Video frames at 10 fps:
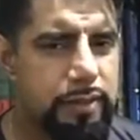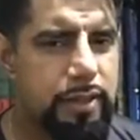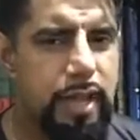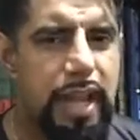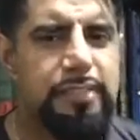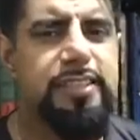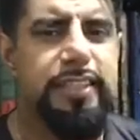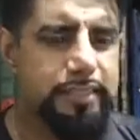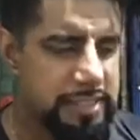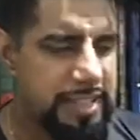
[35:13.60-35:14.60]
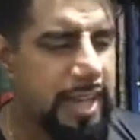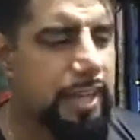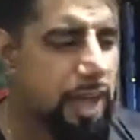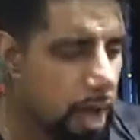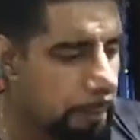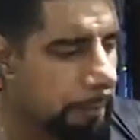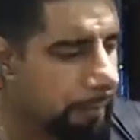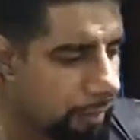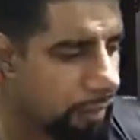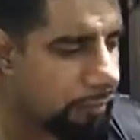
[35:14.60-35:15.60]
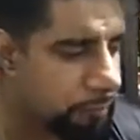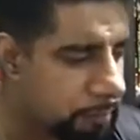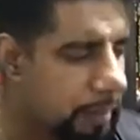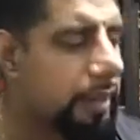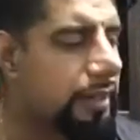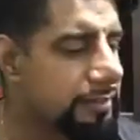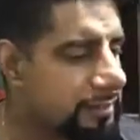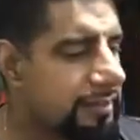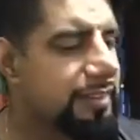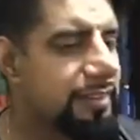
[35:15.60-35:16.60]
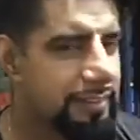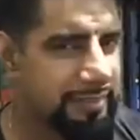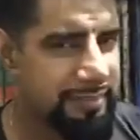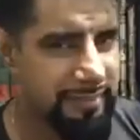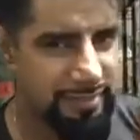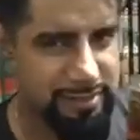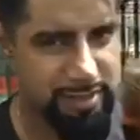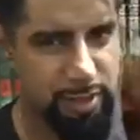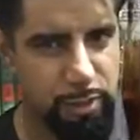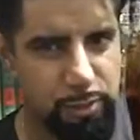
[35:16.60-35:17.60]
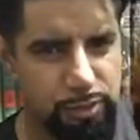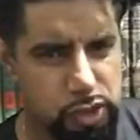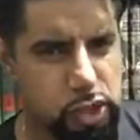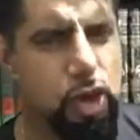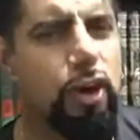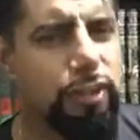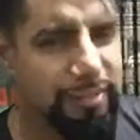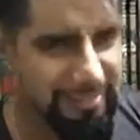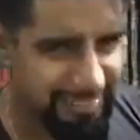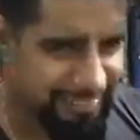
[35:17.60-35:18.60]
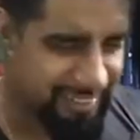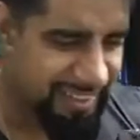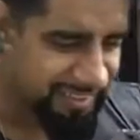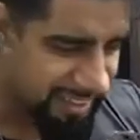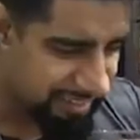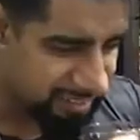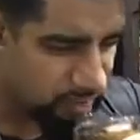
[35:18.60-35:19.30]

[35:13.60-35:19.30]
as in to get a cup of blood, to go shkol, and then